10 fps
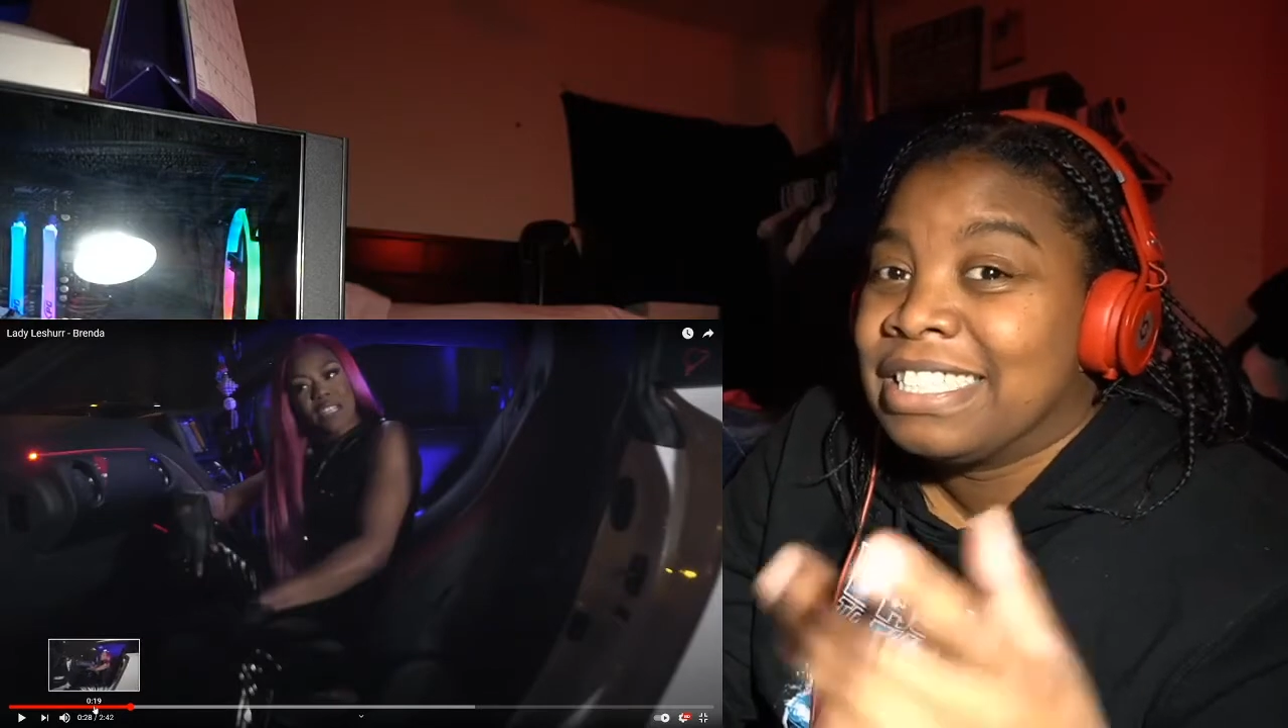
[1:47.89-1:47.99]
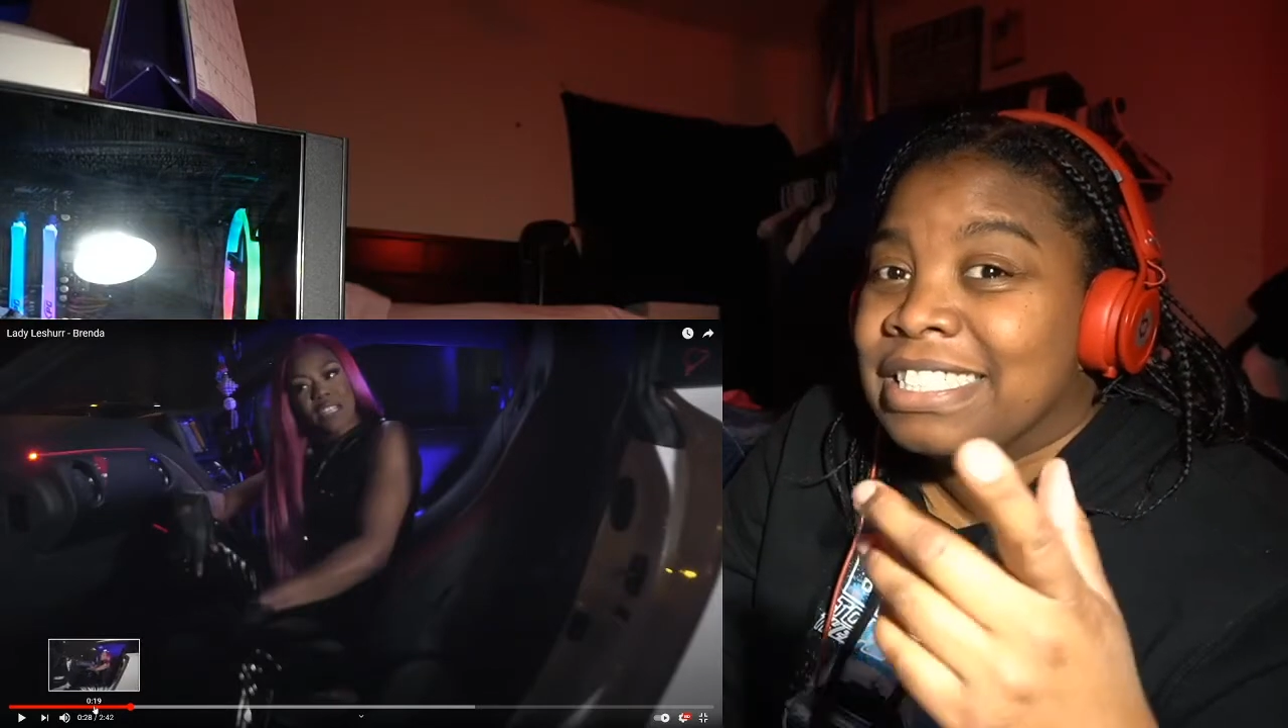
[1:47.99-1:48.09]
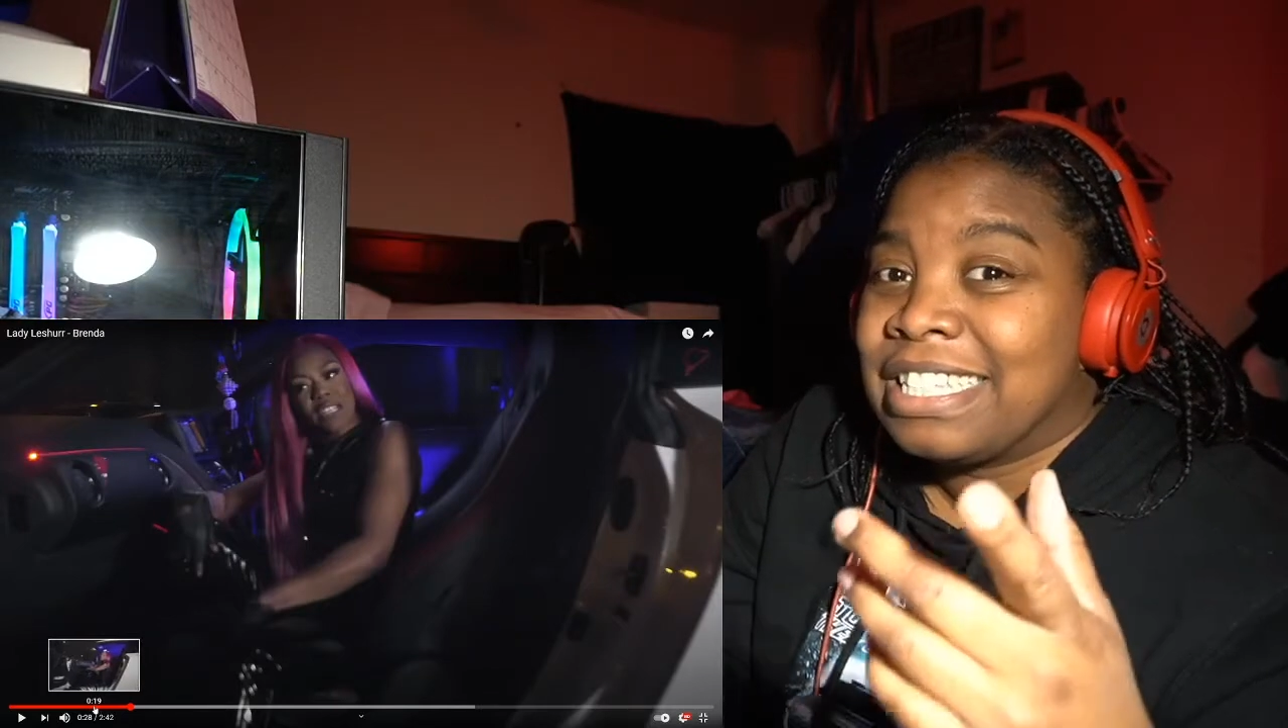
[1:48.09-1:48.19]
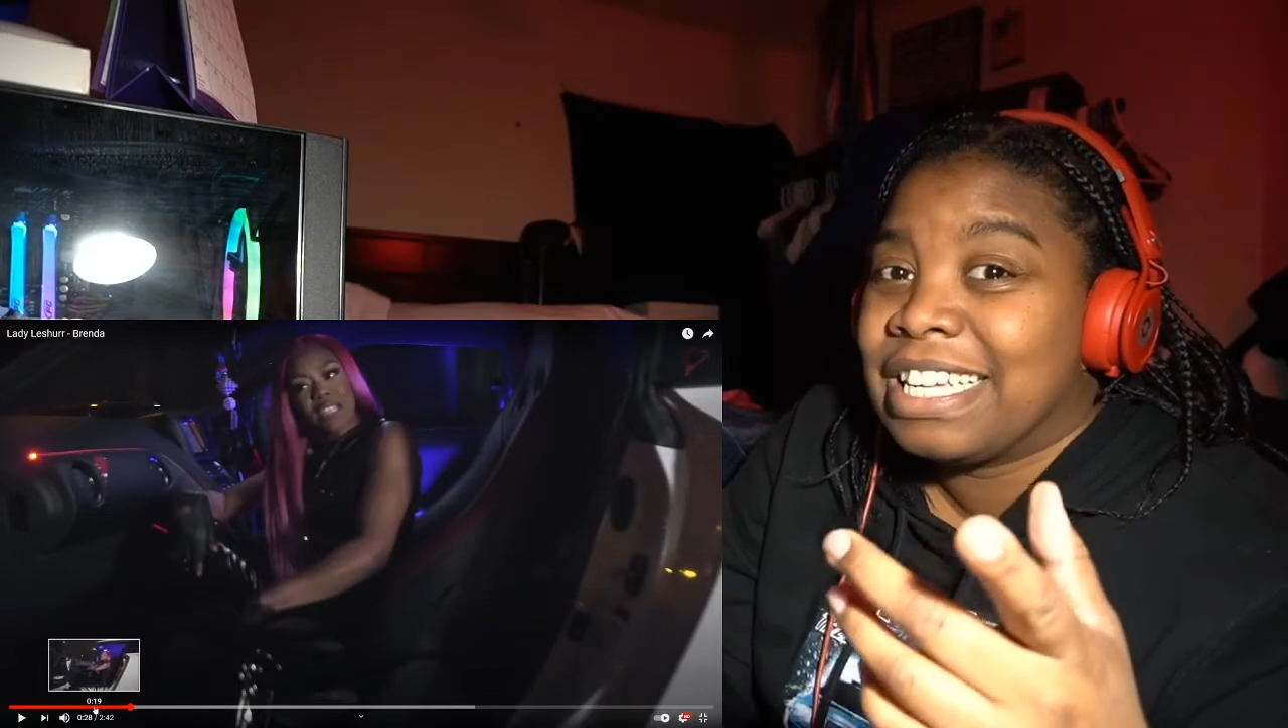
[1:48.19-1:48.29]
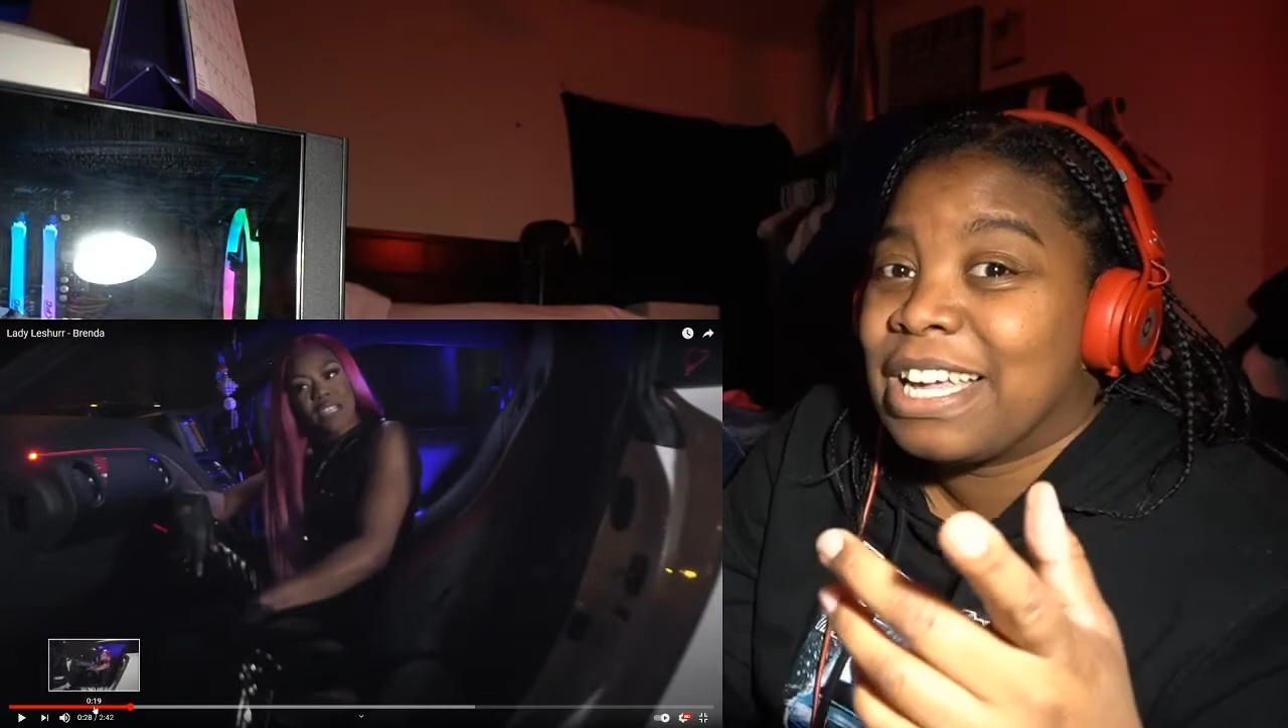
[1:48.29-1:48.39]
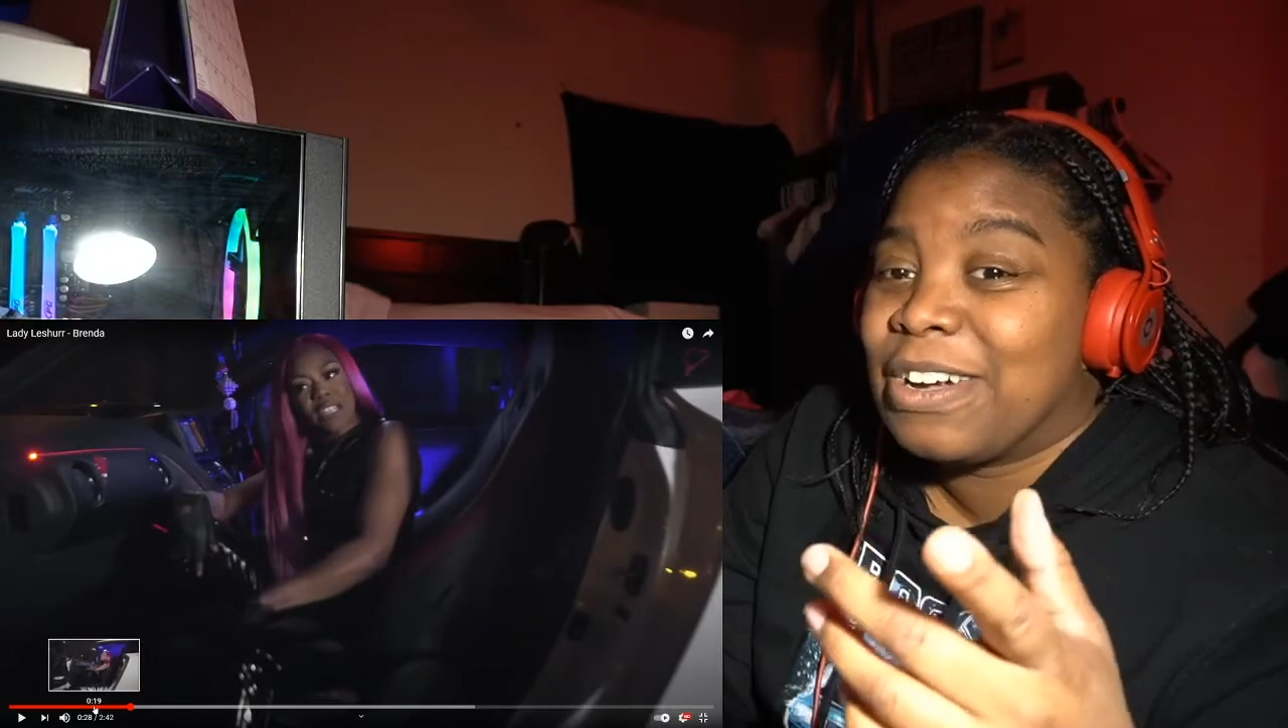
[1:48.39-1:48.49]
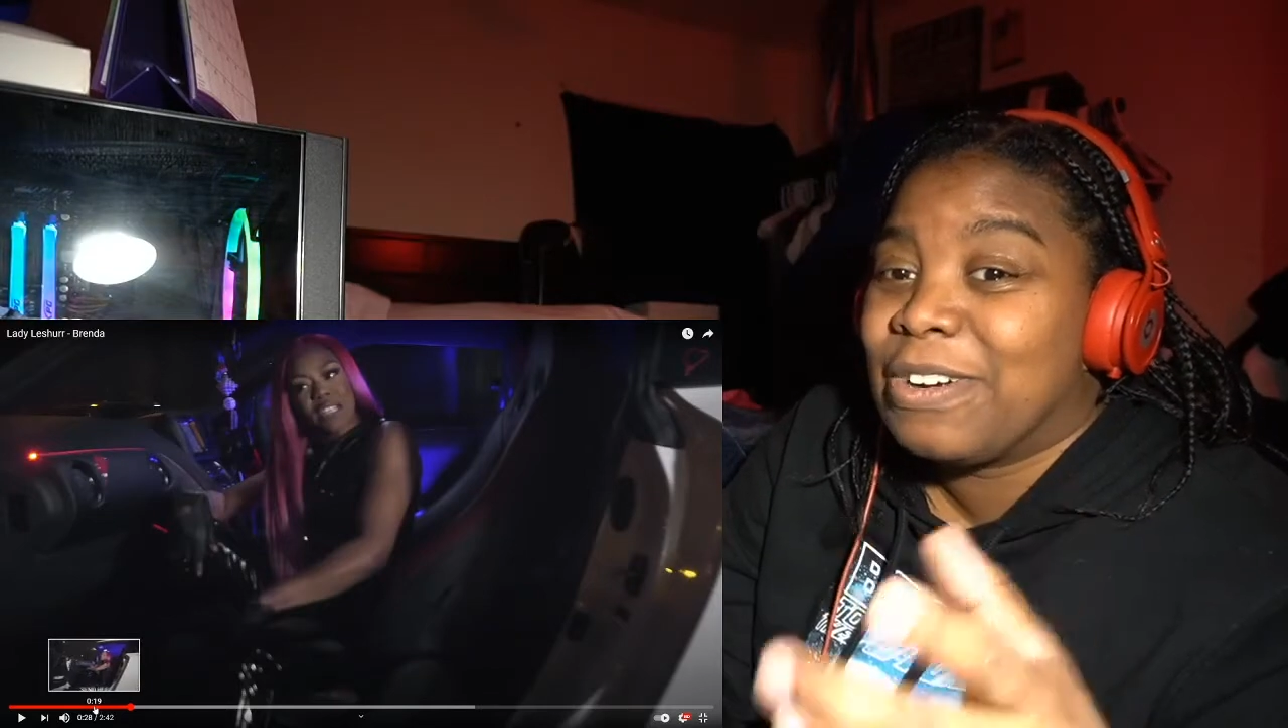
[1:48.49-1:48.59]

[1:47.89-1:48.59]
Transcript: It's like y'all